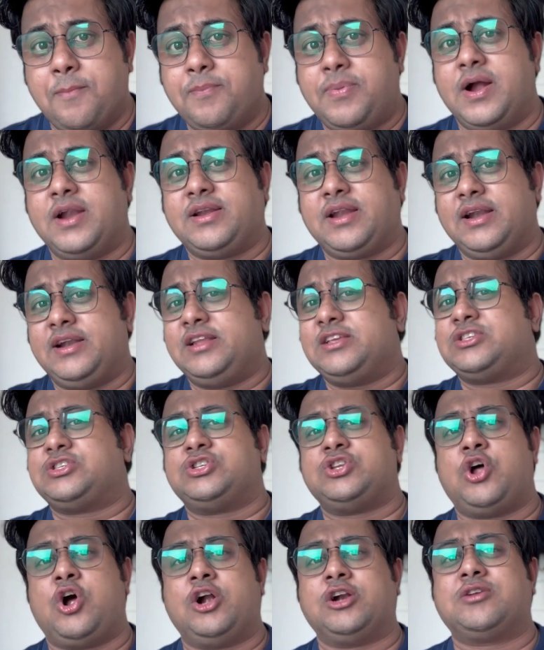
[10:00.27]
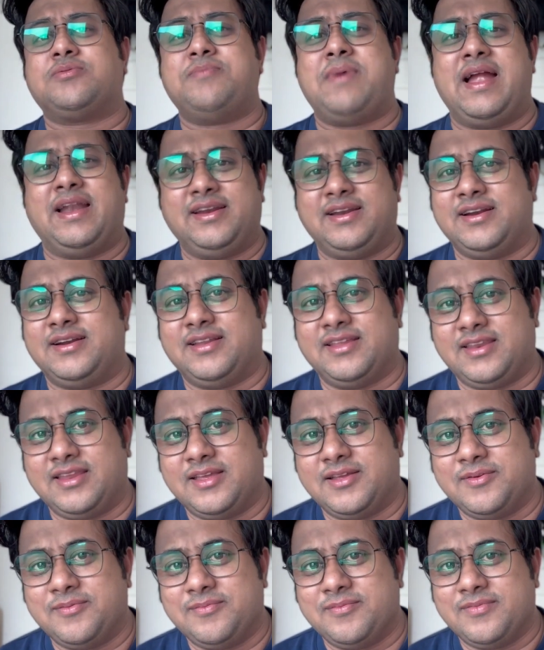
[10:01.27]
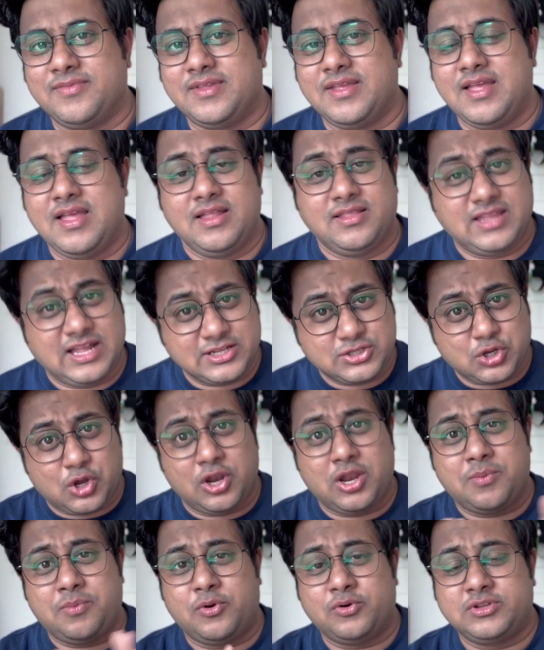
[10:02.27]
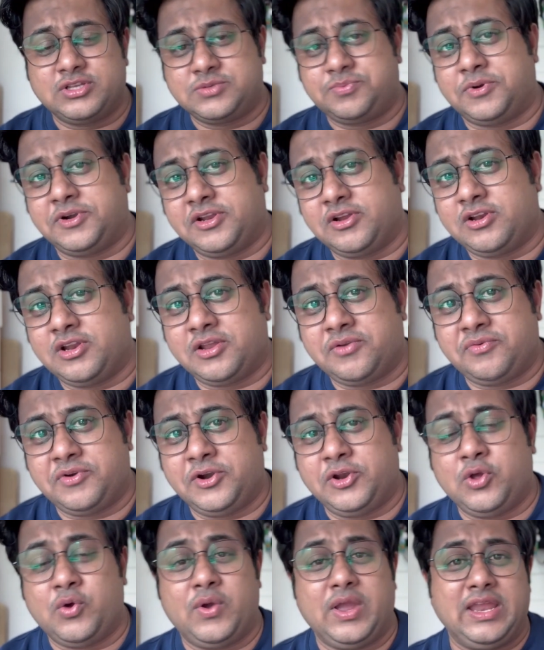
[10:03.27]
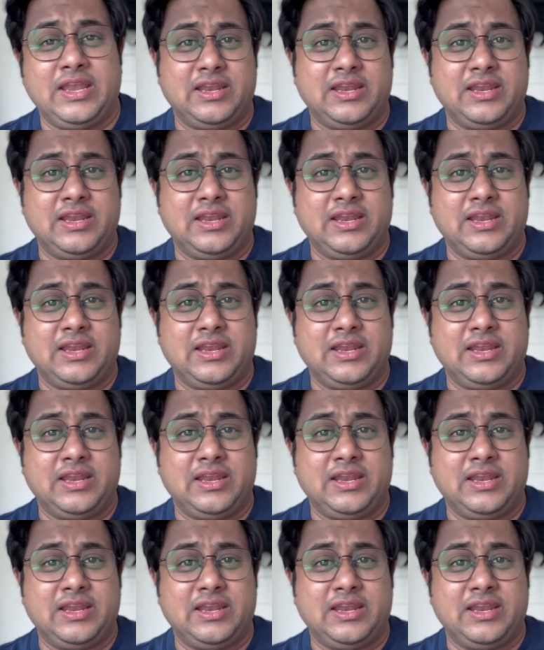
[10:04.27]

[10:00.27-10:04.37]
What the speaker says: but it is not mandatory. That's all about this particular video.